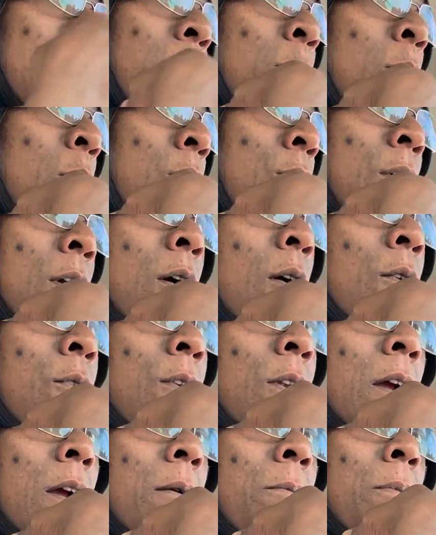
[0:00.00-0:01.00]
moving over
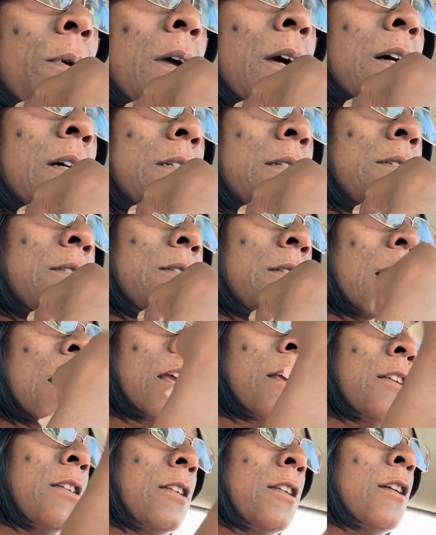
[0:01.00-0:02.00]
there because
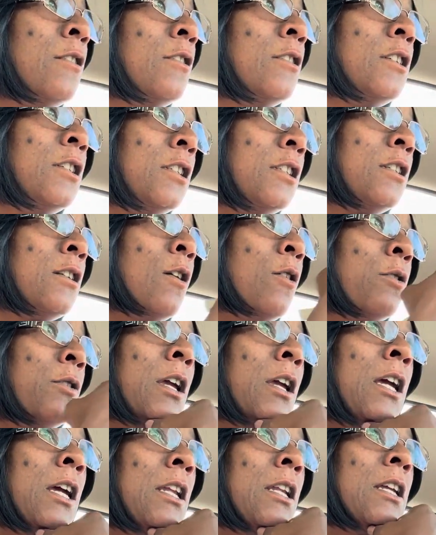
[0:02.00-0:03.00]
they literally stole the
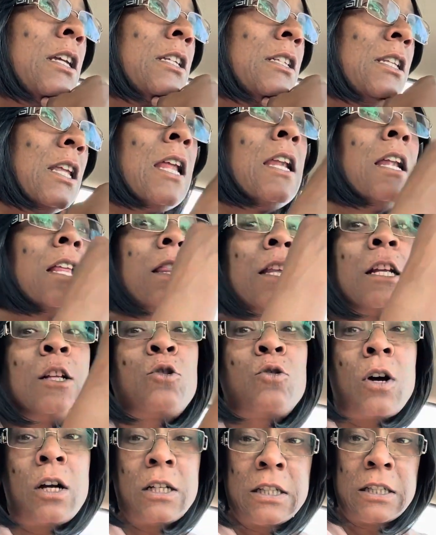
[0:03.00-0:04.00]
Indians' land and then
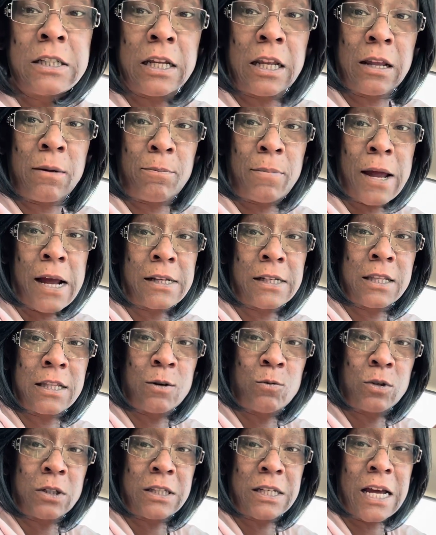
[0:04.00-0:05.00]
tried to sell it back to them
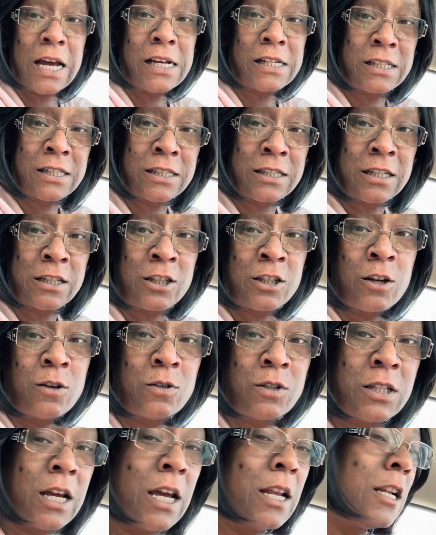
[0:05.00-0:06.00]
with taxes
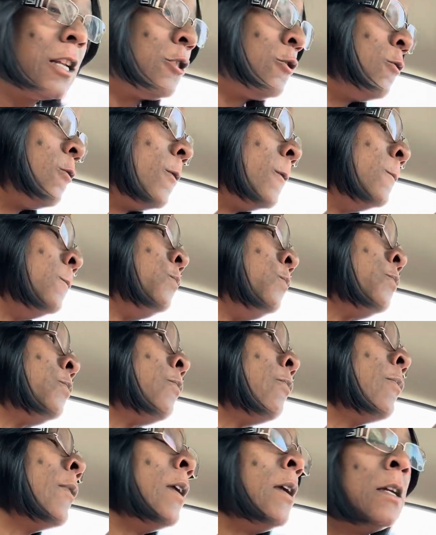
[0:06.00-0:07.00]
associated to it.
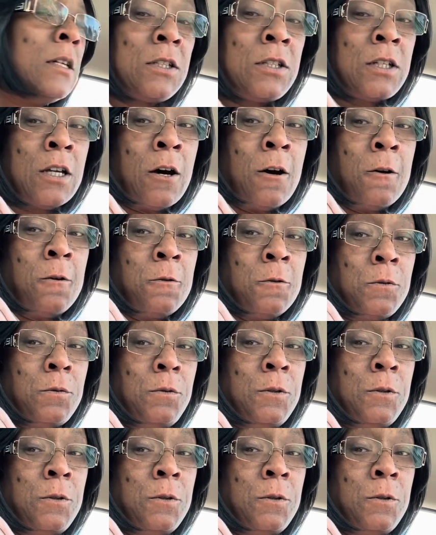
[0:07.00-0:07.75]
So,